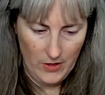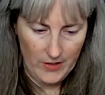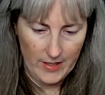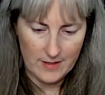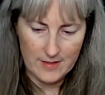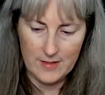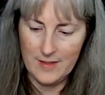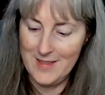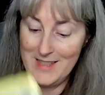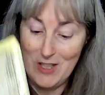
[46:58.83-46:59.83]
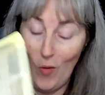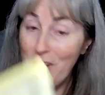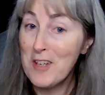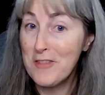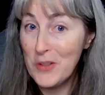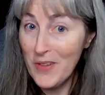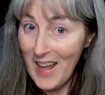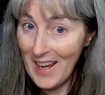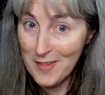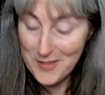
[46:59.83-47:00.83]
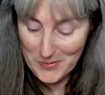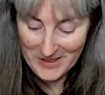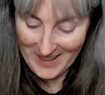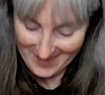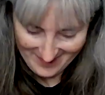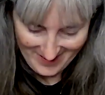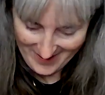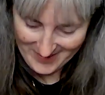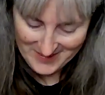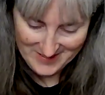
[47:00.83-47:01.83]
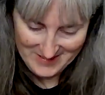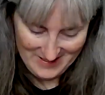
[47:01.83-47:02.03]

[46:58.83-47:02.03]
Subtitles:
Alright, there's only a few left. We're getting there.